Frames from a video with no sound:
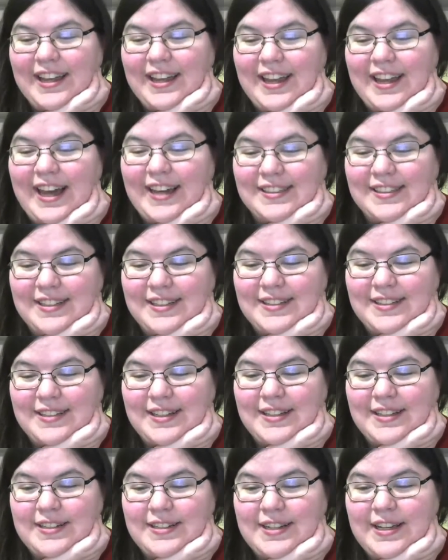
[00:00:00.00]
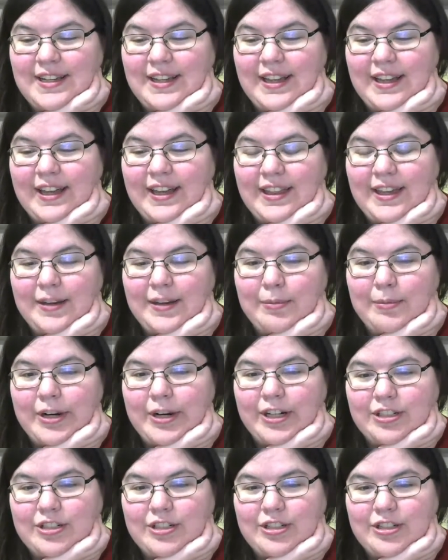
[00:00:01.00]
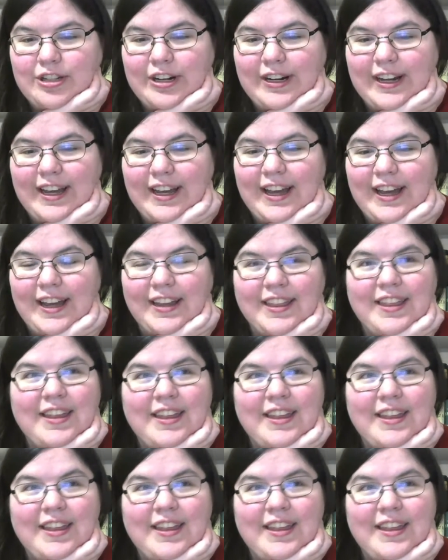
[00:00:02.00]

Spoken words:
classes until I think March 30th.